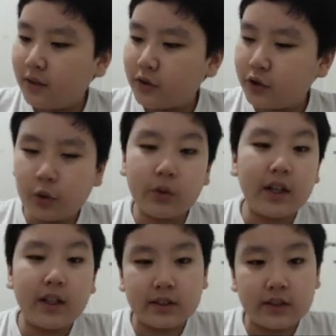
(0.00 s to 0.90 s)
showed
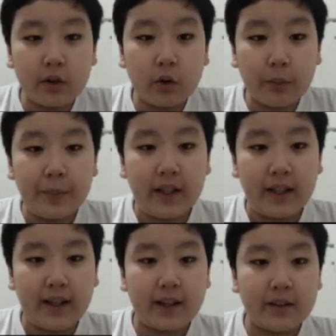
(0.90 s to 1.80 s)
us the
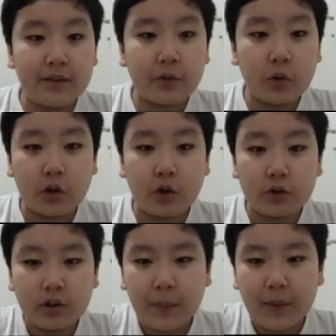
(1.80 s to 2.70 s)
opening for
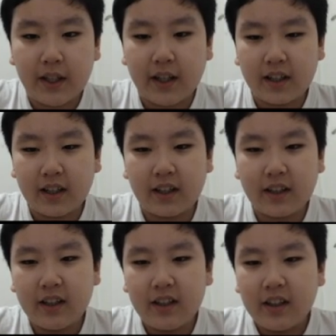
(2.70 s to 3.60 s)
Ultraman
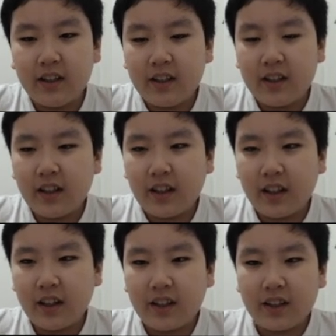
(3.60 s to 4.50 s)
Decker.
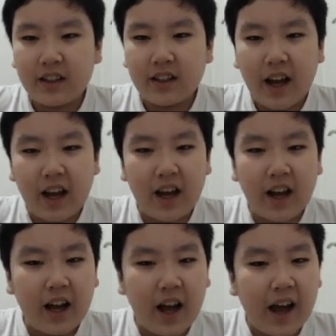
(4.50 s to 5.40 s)
And
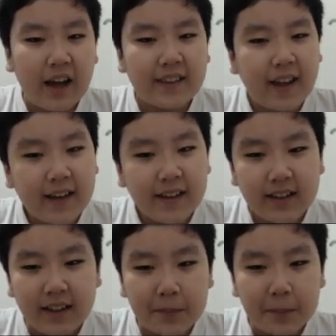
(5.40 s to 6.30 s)
I
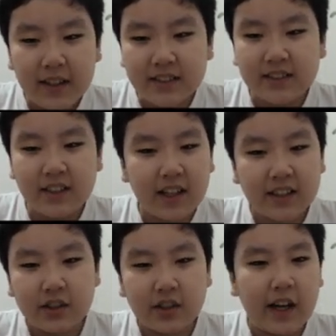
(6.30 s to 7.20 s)
like it, but it's not
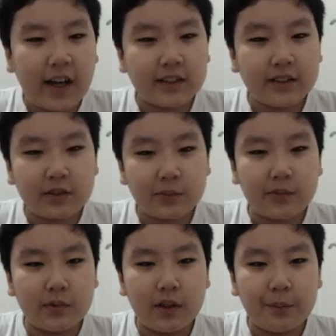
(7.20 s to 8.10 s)
as good as
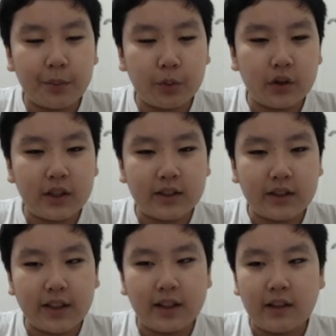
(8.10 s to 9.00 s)
Pull the
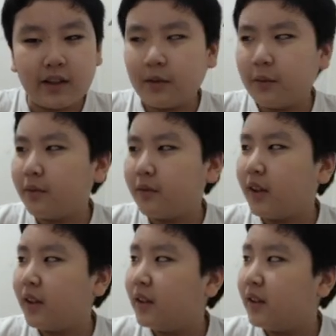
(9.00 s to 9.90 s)
Trigger.
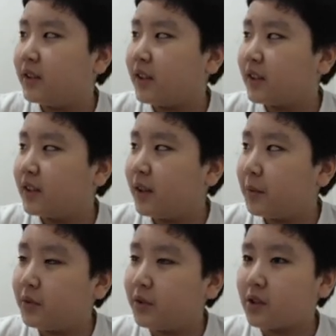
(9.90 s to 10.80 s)
Is that the
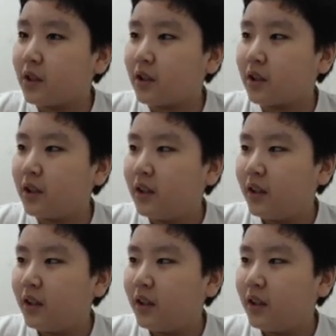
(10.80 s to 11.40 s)
name of the song?